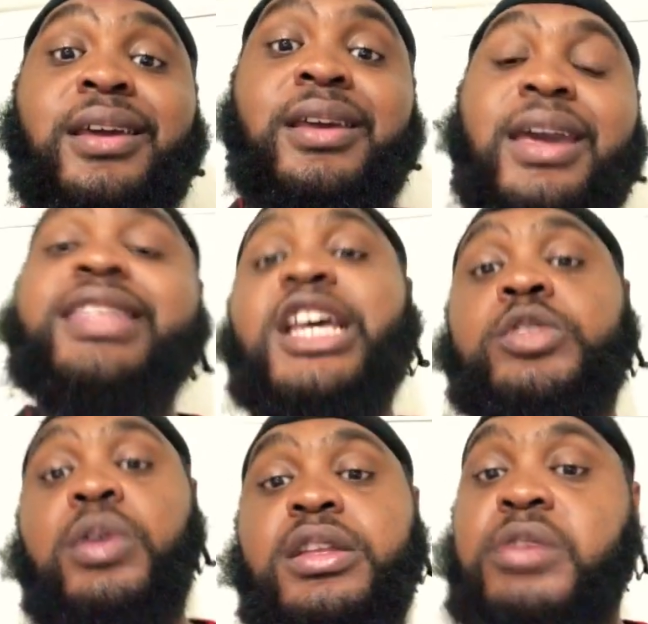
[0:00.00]
And that's
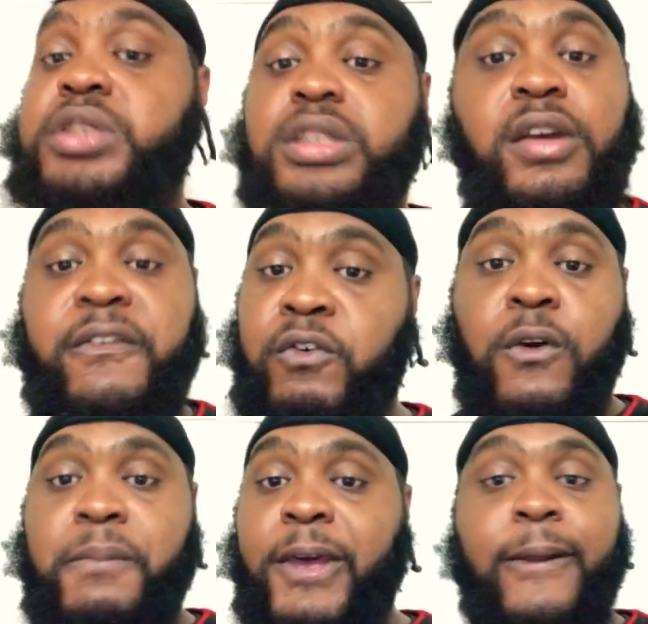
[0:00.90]
what NIP stood for,
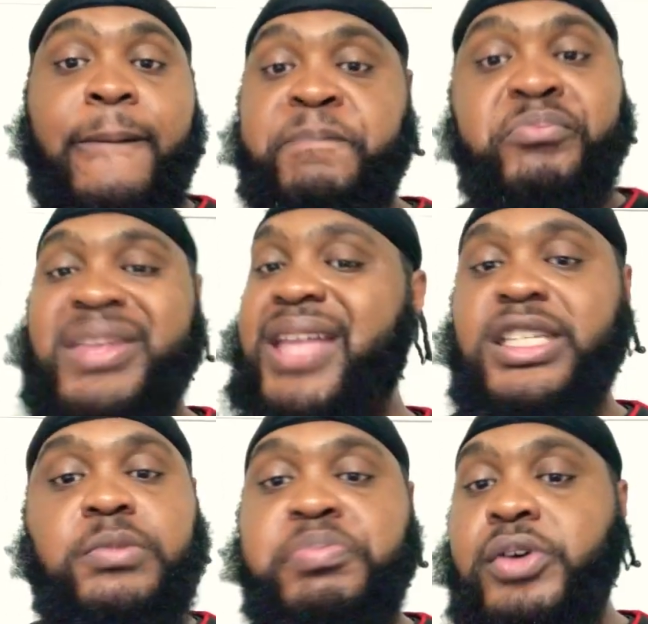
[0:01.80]
man. Not this
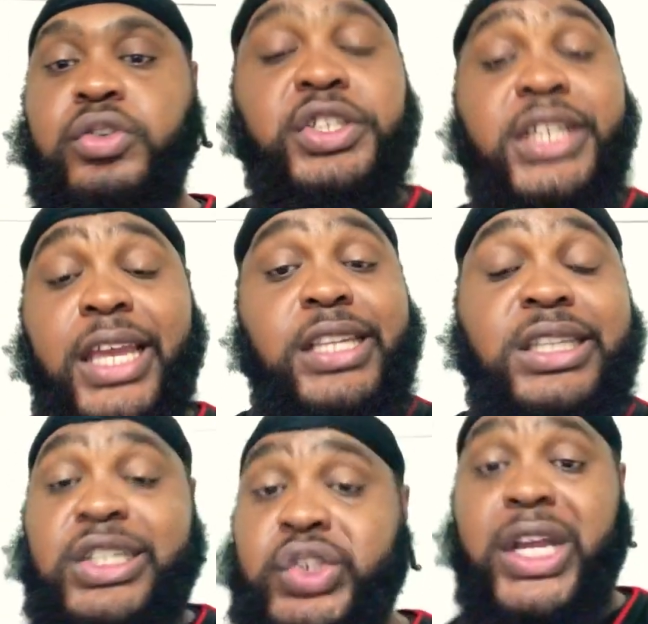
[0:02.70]
bullshit these
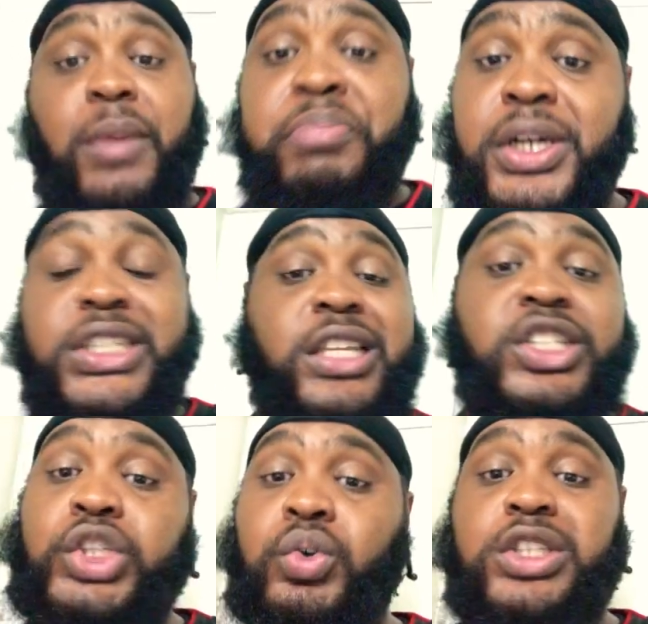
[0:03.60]
niggas trying to push into
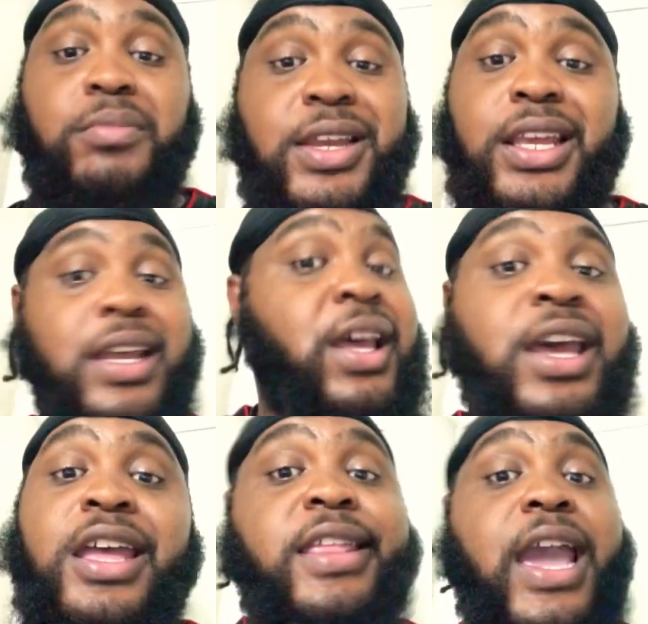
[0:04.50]
social media
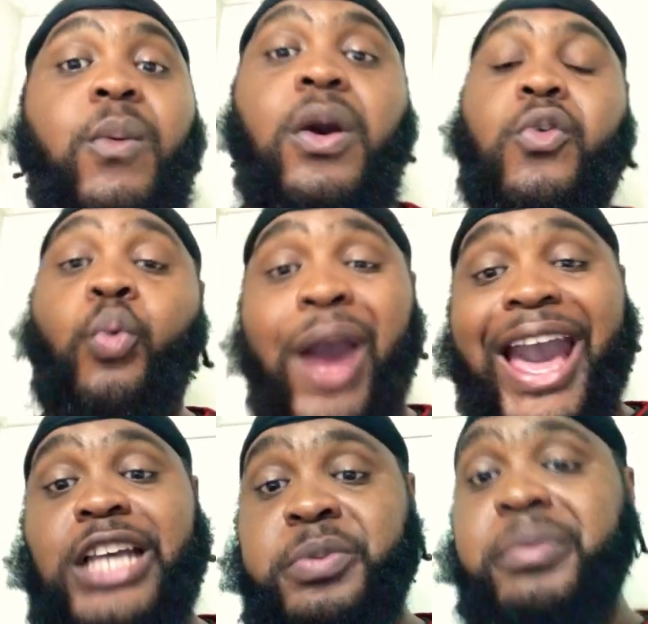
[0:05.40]
network.
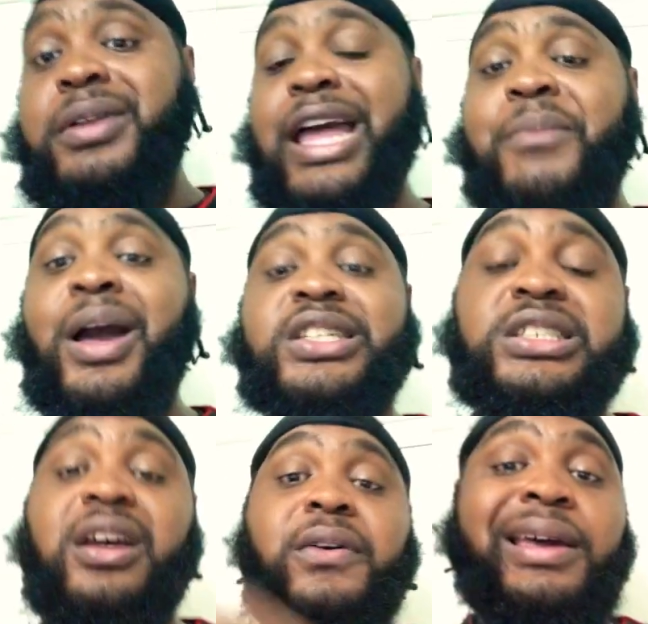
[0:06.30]
Wise people like
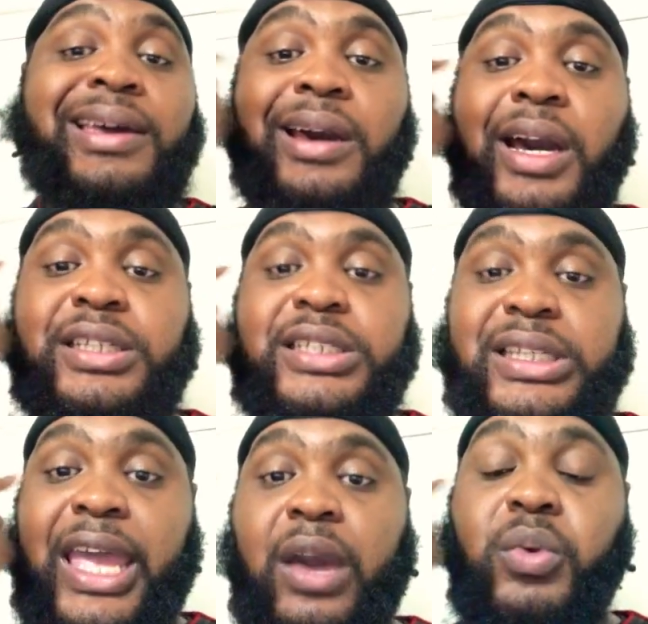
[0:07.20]
myself
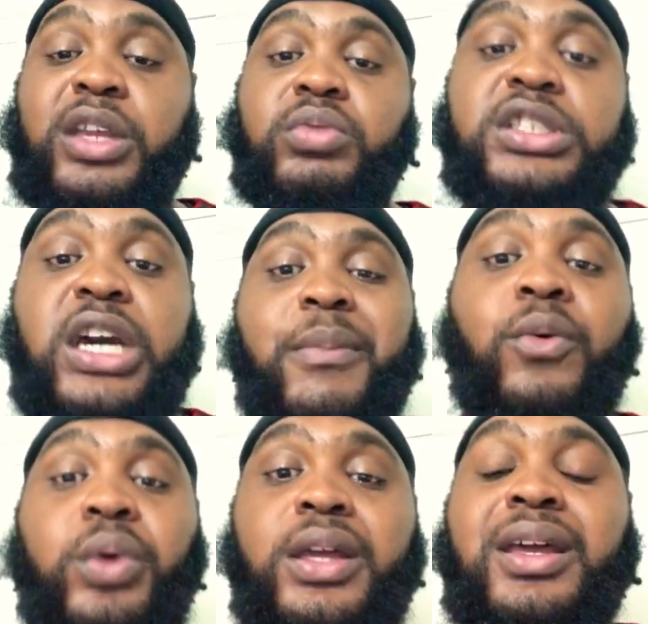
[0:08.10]
understand what he was coming
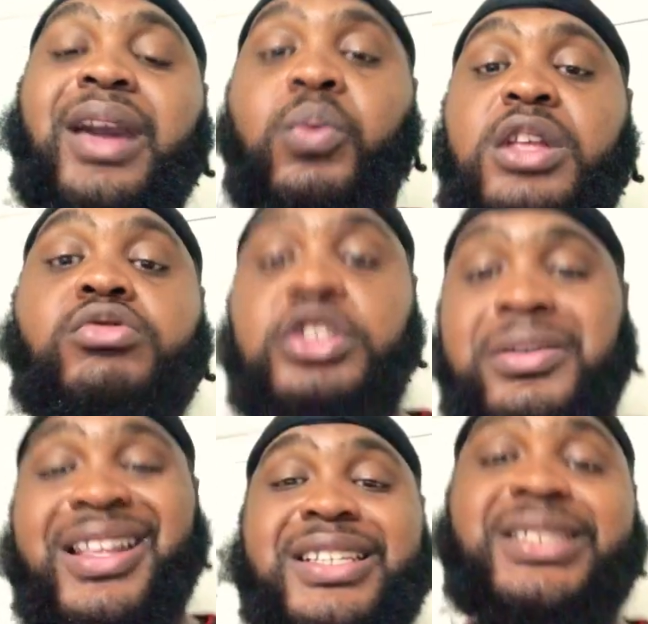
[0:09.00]
with and what he was
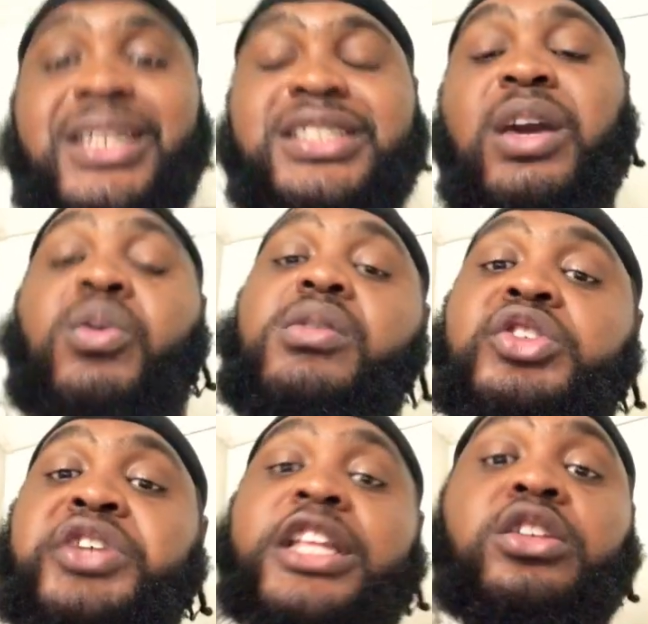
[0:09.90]
trying to teach and what he was
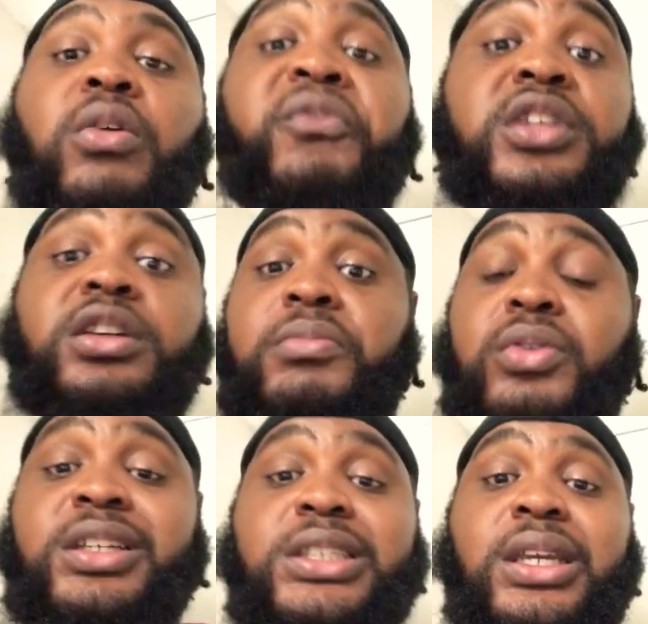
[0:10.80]
trying to do for the
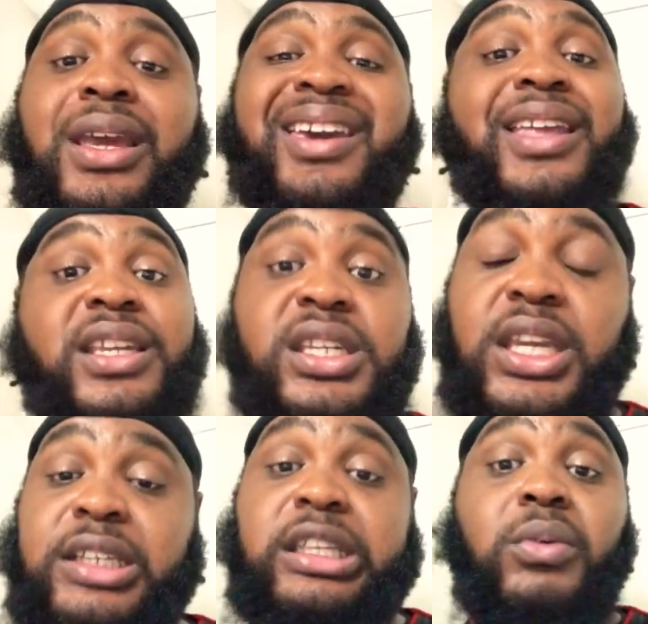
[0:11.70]
community and the
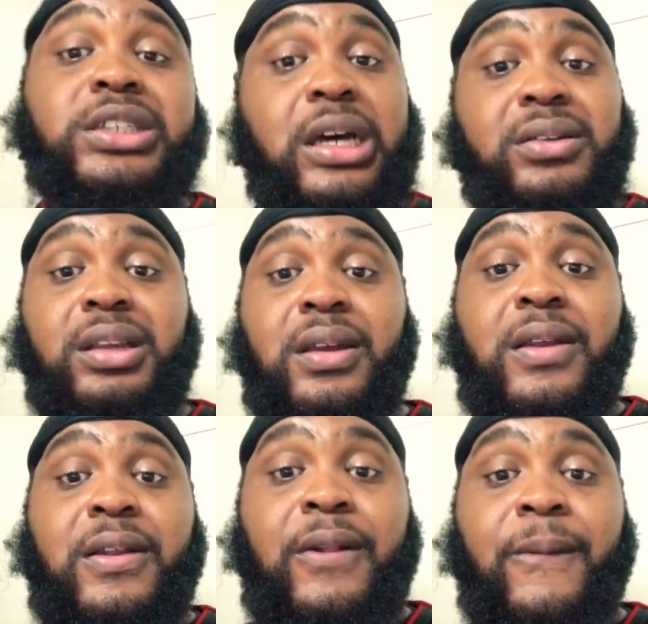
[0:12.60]
kids that was out
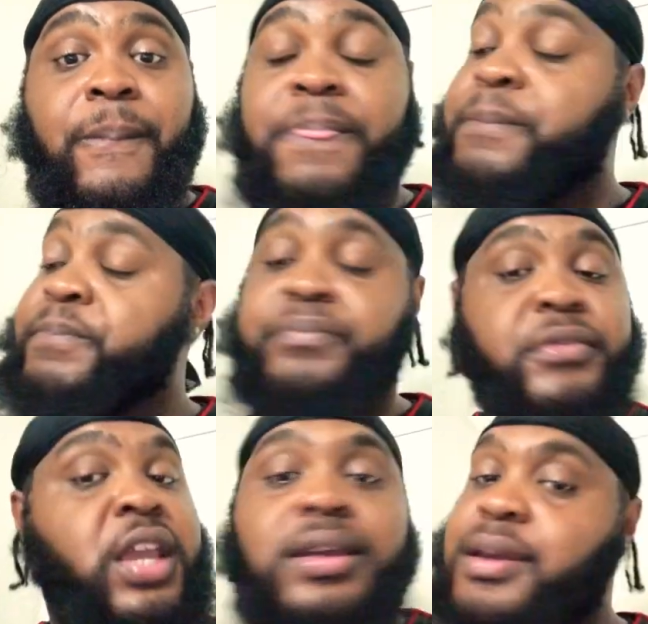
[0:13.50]
there.